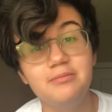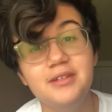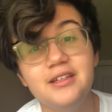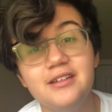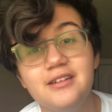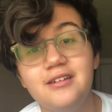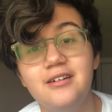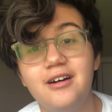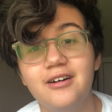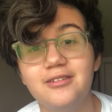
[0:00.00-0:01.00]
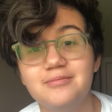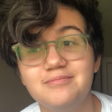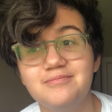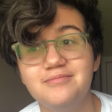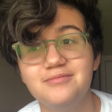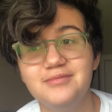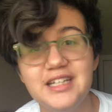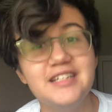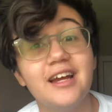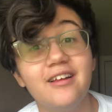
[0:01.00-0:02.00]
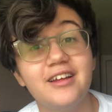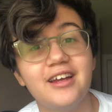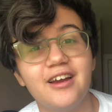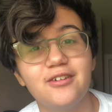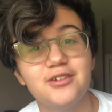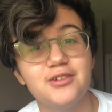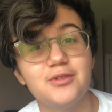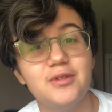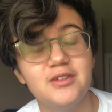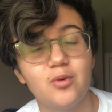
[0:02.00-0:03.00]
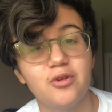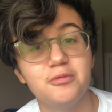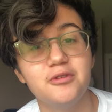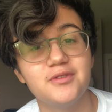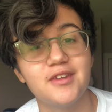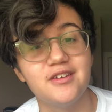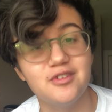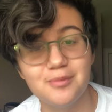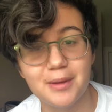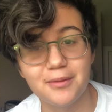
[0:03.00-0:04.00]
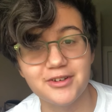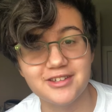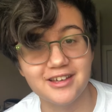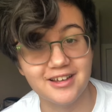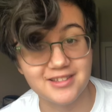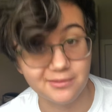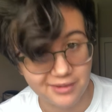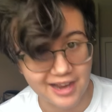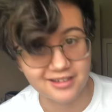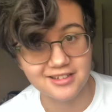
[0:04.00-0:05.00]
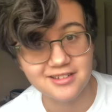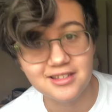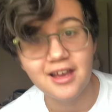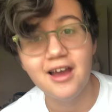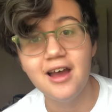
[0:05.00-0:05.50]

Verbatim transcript: be um, detailing how to do these horn moves so that new members can get some practice.